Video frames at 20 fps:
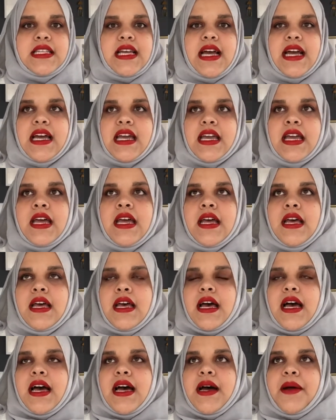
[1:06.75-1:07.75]
I
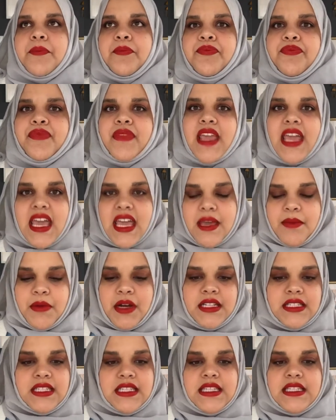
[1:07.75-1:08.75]
came
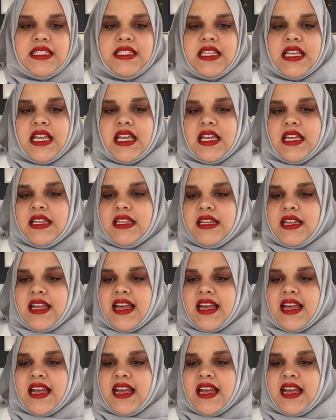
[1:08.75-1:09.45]
onto the scene